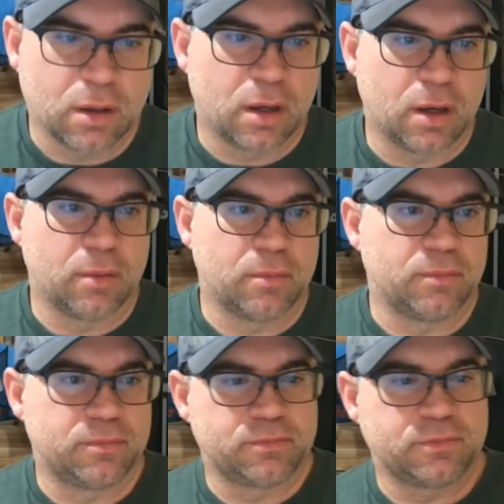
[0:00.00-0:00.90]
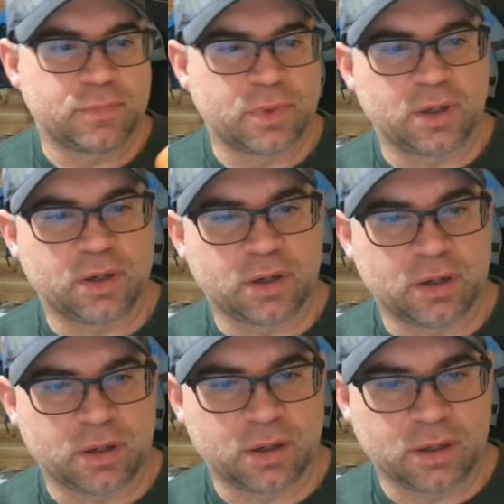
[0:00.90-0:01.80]
um,
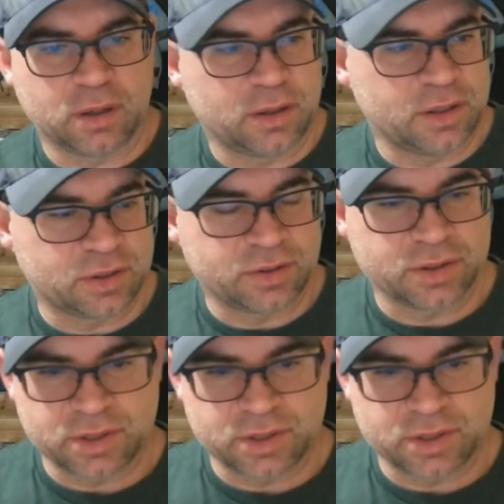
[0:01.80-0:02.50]
these are just